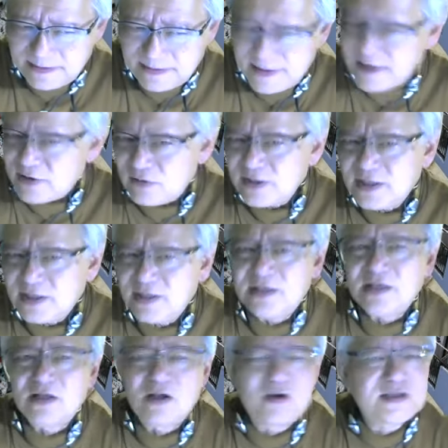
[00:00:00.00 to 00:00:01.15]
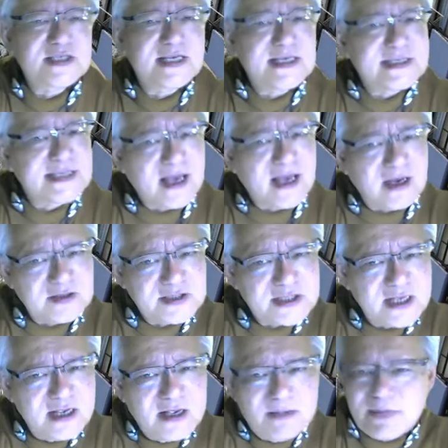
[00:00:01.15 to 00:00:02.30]
not only he lost his house,
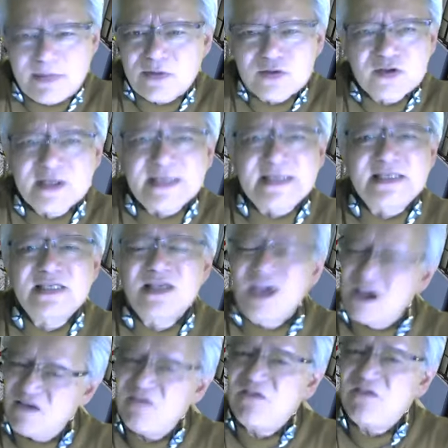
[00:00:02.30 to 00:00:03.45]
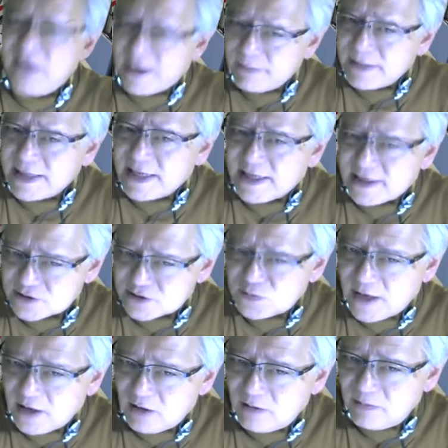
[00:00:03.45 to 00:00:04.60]
but also his family as
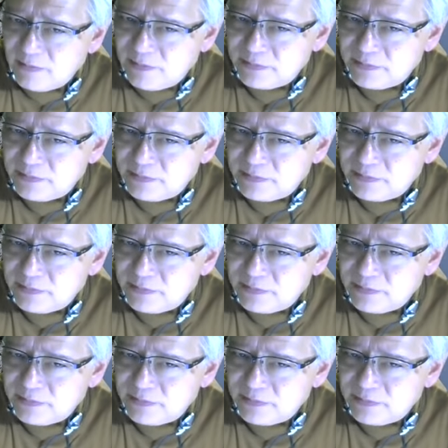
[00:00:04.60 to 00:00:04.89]
well.